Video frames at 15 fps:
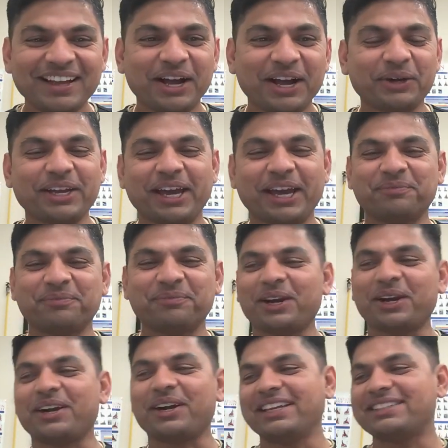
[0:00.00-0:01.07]
Okay,
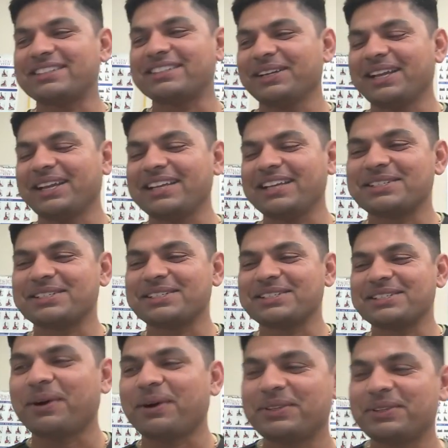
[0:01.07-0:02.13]
all right. So let's talk
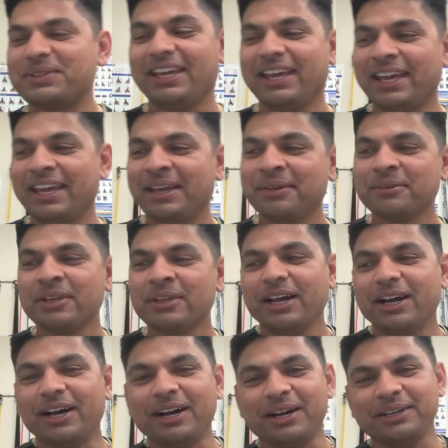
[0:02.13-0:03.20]
about the
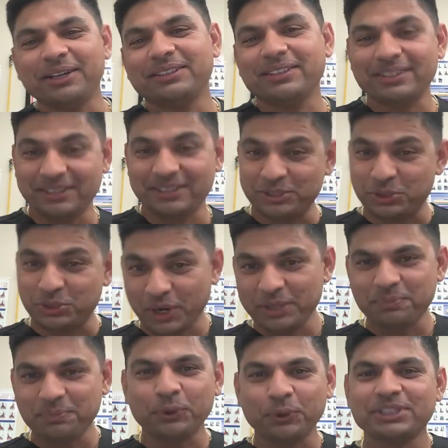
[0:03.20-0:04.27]

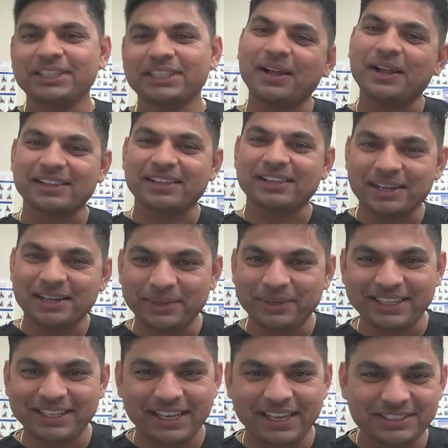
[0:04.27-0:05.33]
joint portion. I'll come at
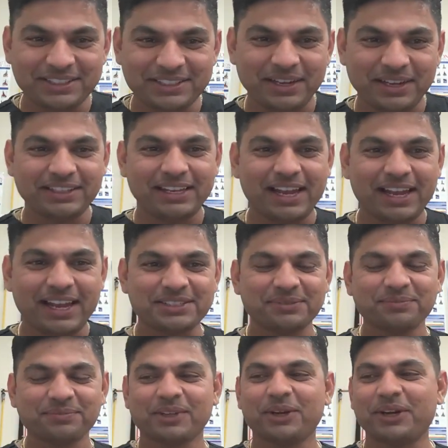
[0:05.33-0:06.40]
the last.
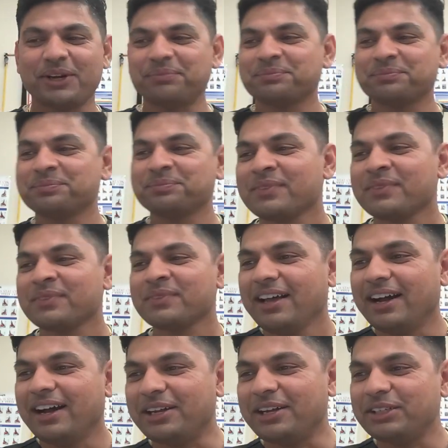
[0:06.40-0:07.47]
All right,
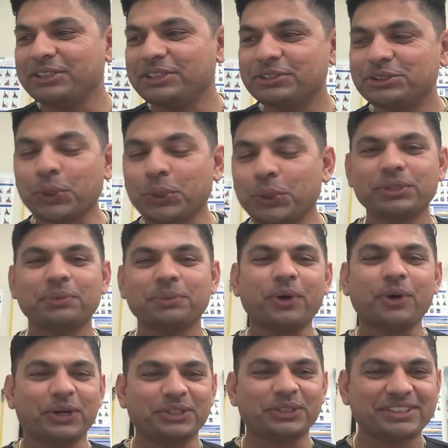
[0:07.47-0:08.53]
shoulder
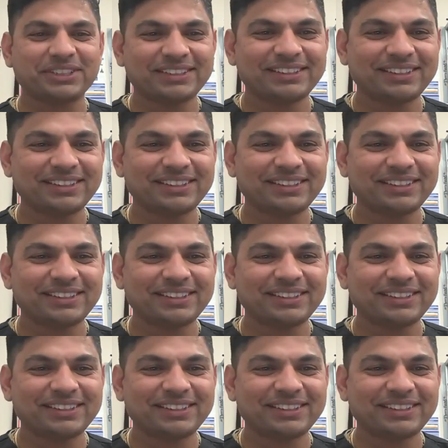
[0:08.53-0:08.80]
parts.